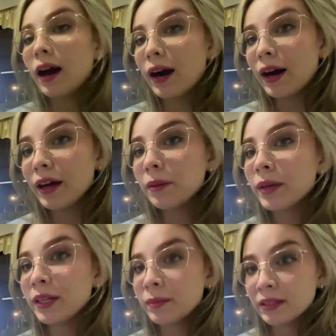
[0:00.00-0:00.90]
Hi, my
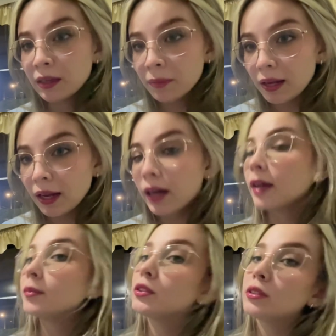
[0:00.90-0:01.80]
name is Camila,
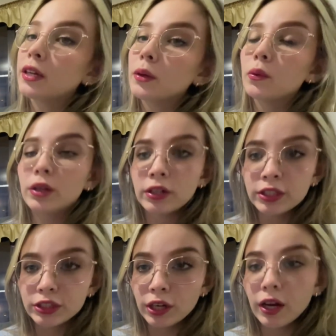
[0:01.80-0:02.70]
and today we're going
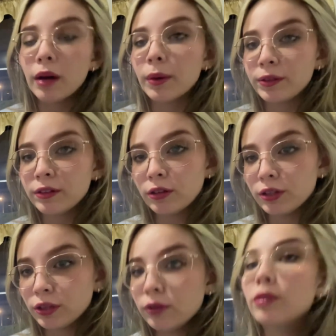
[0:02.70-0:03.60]
to talk about this
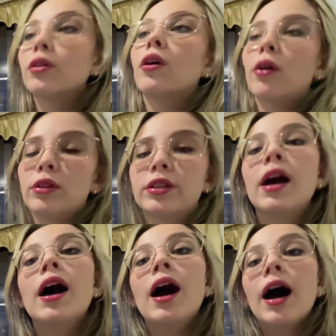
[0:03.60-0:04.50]
article called
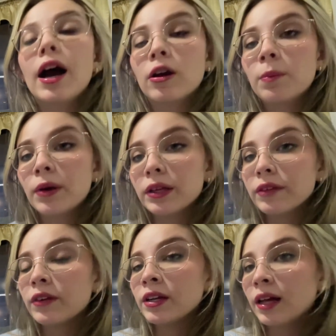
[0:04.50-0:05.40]
A Comparative
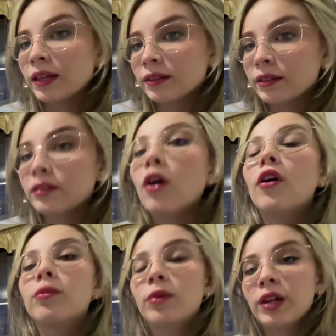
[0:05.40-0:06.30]
Analysis
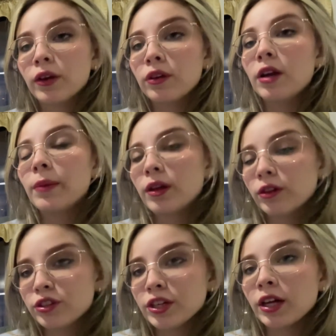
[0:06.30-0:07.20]
of Molecular
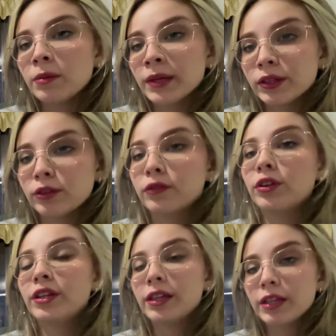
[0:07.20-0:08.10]
Biological Methods for
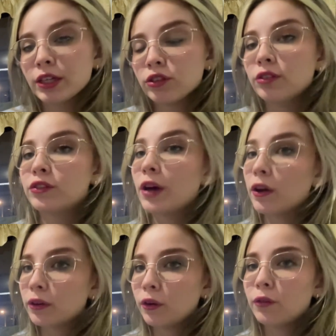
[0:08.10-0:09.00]
the Detection
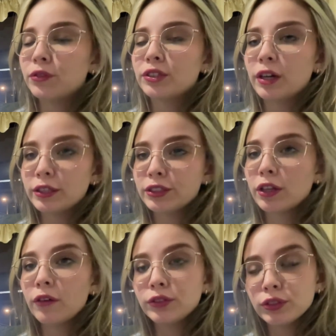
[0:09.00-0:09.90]
of
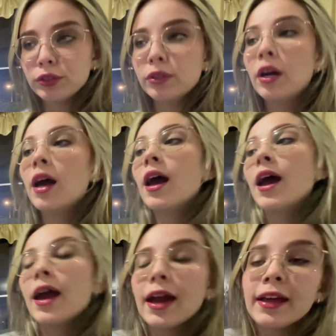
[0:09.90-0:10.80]
SARS-CoV-2
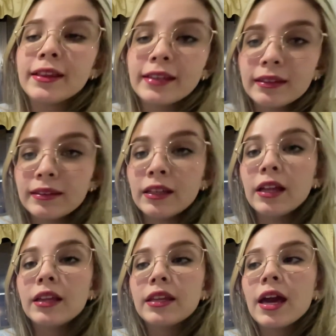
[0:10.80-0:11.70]
and Testing
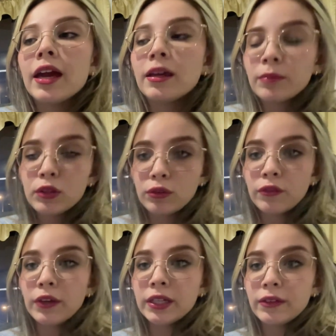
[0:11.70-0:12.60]
the In Vitro
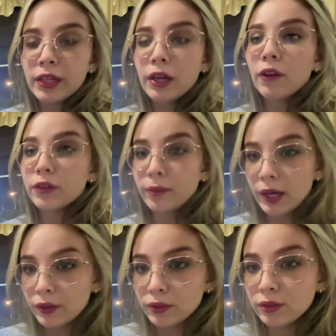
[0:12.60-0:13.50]
Infectivity of the
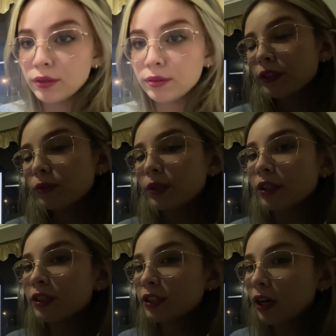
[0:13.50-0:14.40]
Virus. We're going
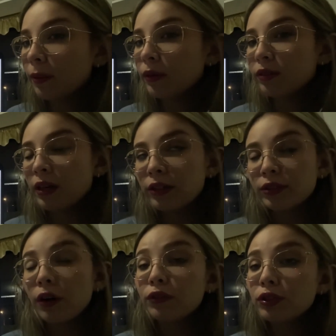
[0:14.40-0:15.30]
to talk about
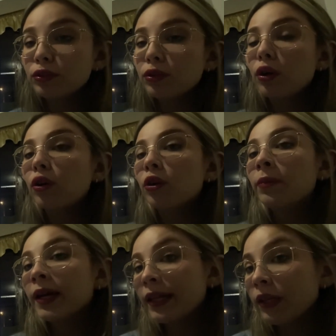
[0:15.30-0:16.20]
SARS-CoV-2, or
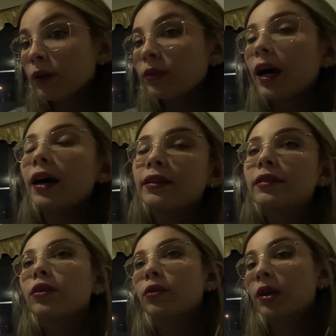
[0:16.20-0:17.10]
mainly known as
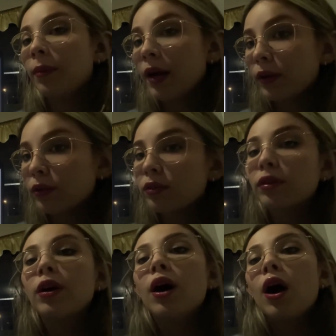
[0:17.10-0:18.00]
coronavirus.
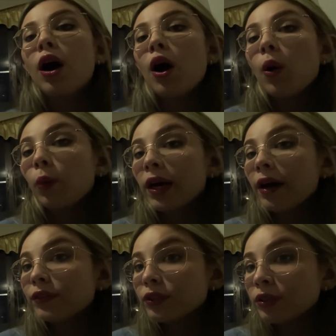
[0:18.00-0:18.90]
We
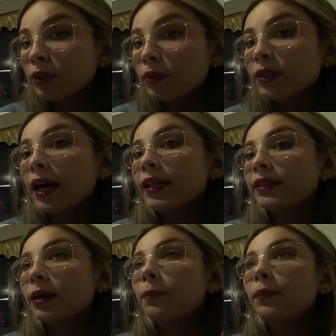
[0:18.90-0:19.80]
have to know that
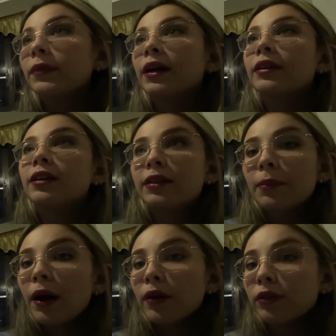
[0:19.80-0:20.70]
that the
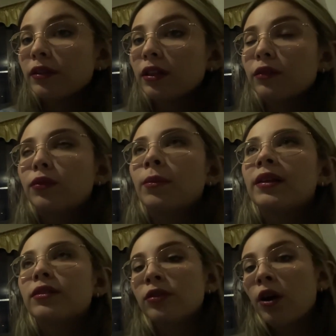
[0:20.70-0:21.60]
virus is from a
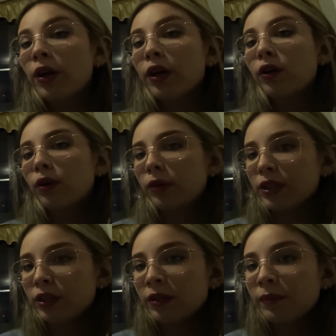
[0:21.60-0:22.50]
zoonotic
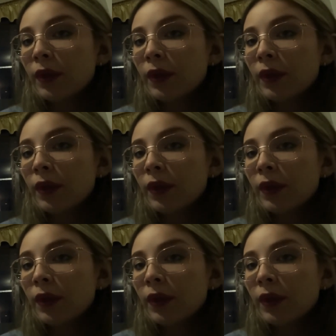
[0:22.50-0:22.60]
origin,